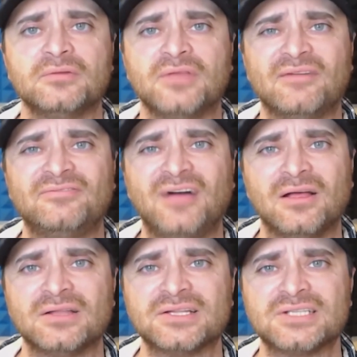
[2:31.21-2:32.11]
that
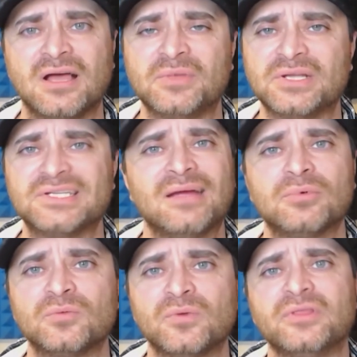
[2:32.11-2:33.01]
file has not been
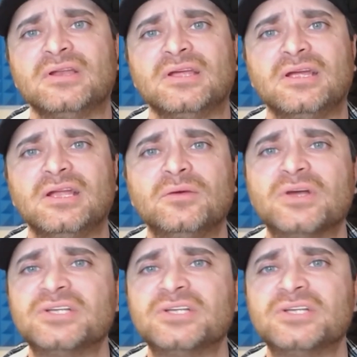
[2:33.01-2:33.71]
tampered with in any way,